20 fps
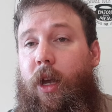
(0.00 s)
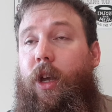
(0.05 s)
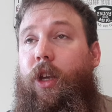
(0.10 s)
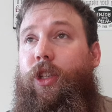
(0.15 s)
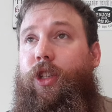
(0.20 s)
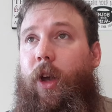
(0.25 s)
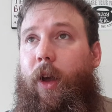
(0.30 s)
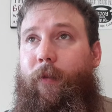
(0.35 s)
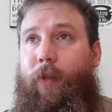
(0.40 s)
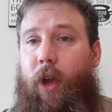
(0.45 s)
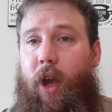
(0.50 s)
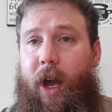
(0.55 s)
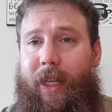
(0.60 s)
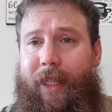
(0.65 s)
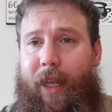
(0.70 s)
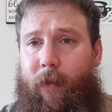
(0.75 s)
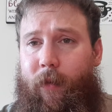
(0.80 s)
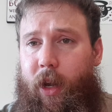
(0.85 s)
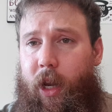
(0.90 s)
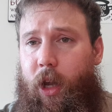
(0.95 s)
So if you
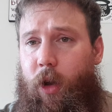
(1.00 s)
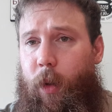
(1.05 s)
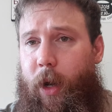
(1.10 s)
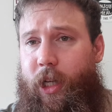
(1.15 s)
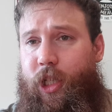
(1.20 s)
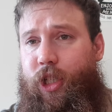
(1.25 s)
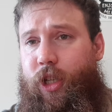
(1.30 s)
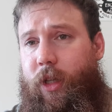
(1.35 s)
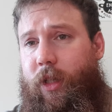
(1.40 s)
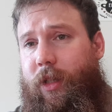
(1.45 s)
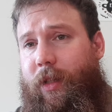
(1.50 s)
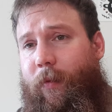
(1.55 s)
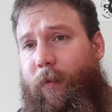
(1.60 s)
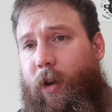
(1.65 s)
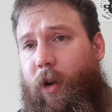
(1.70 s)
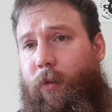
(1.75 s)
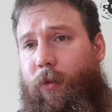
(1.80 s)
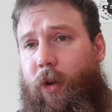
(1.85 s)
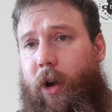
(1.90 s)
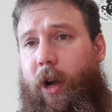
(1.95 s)
guys have any questions,
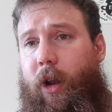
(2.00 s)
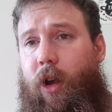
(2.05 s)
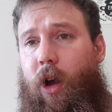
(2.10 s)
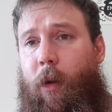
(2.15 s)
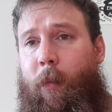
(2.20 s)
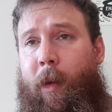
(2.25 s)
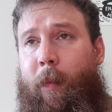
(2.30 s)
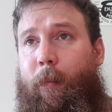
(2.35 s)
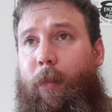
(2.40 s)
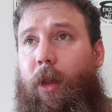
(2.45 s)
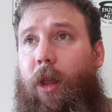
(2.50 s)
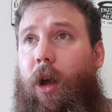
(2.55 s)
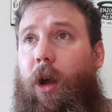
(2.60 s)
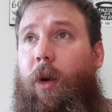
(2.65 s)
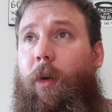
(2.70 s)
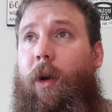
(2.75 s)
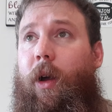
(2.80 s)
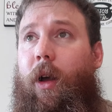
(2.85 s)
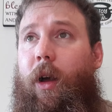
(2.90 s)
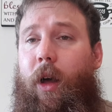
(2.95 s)
feel free to comment
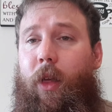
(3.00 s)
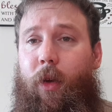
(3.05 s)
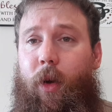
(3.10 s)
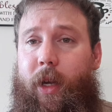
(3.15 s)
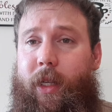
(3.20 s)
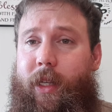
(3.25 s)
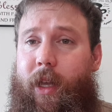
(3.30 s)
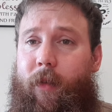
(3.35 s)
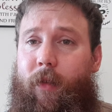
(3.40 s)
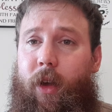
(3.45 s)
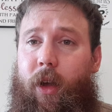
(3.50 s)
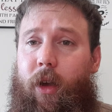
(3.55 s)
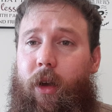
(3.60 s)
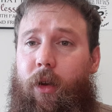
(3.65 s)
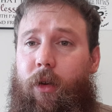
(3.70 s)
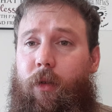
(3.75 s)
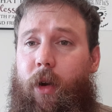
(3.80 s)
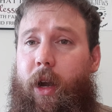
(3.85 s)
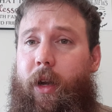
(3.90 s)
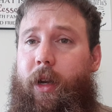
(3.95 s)
below. Otherwise, have a
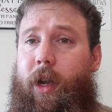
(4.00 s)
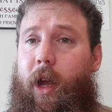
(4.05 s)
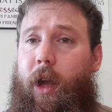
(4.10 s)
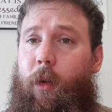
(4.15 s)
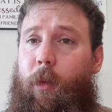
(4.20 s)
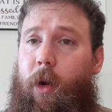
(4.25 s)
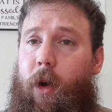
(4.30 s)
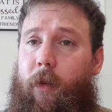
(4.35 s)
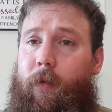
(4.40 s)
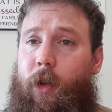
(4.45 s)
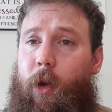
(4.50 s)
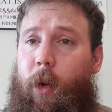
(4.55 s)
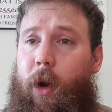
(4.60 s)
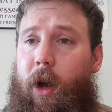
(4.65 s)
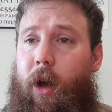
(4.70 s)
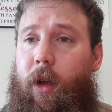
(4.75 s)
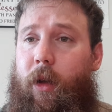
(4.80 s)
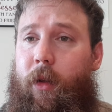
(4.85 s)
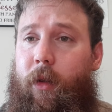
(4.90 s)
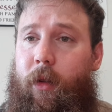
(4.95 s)
great day wherever you
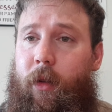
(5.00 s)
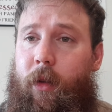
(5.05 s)
are.